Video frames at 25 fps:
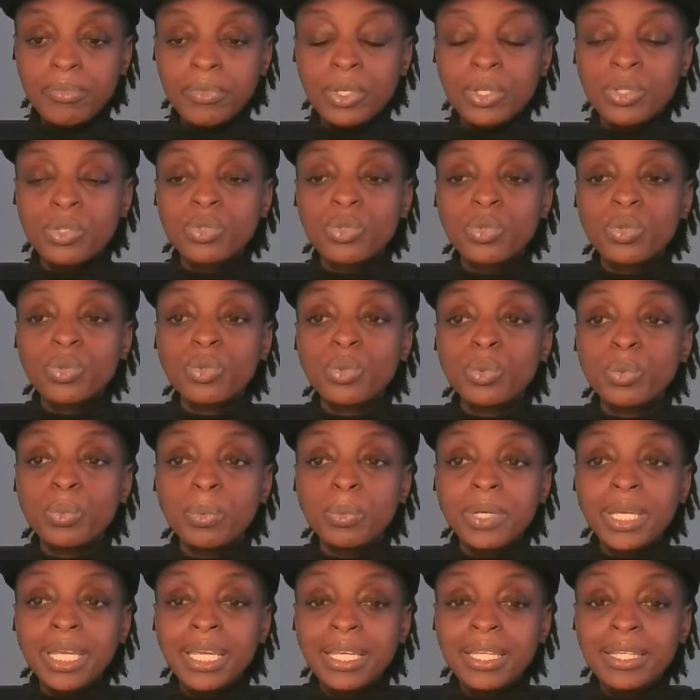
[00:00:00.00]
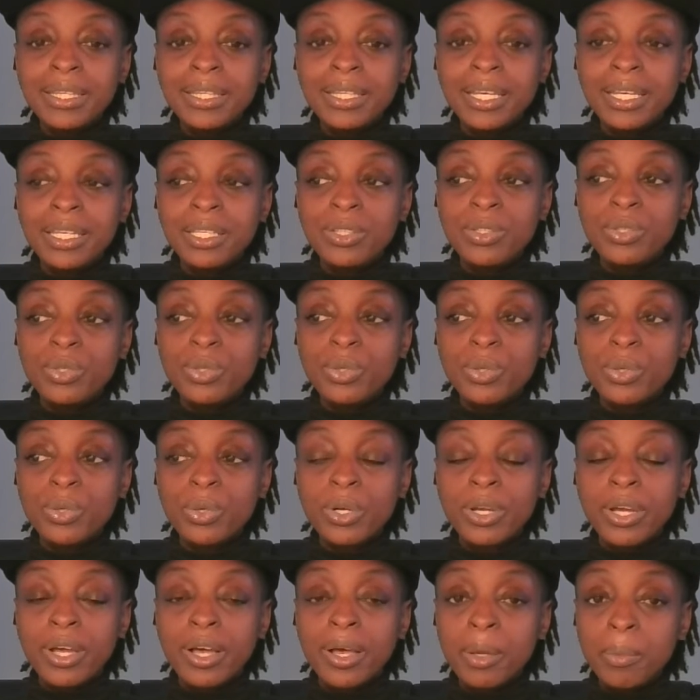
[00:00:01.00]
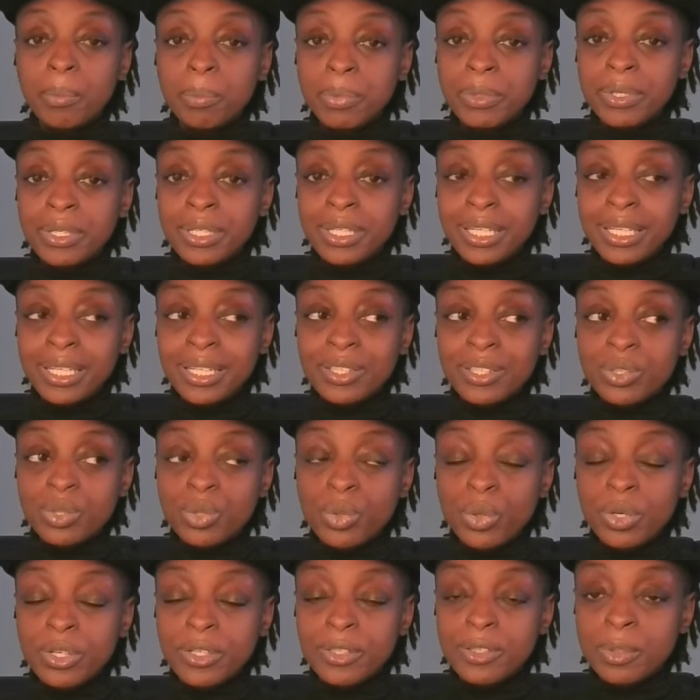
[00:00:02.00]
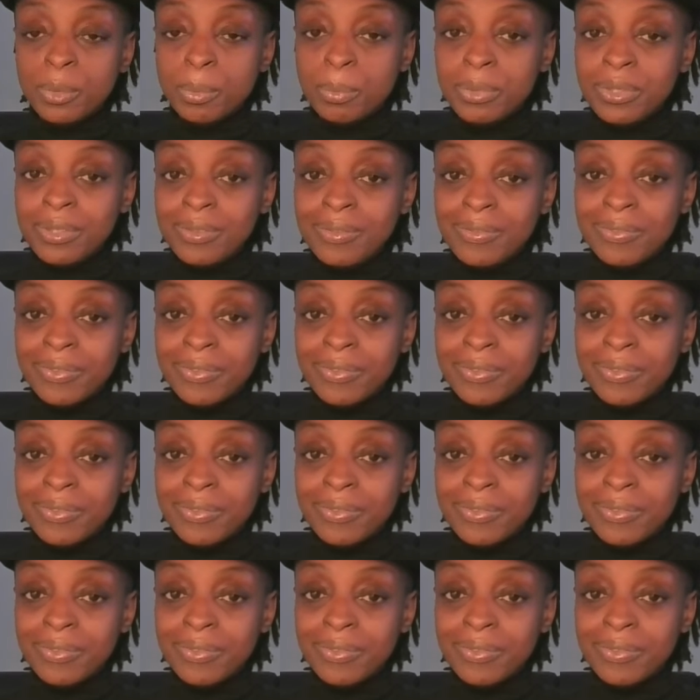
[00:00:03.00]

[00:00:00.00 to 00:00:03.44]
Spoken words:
So the way that your company is going to be